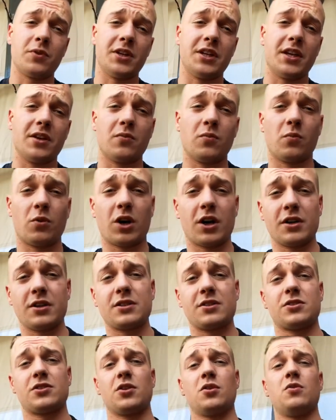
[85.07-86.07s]
we didn't
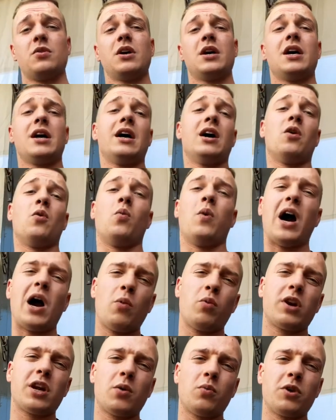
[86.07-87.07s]
want. So why
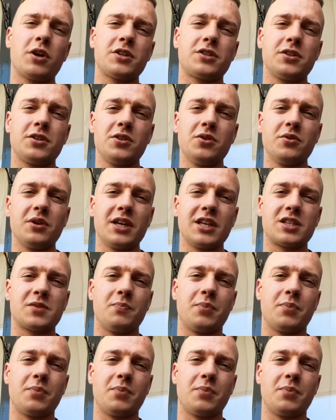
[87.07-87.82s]
would I wanted to do this?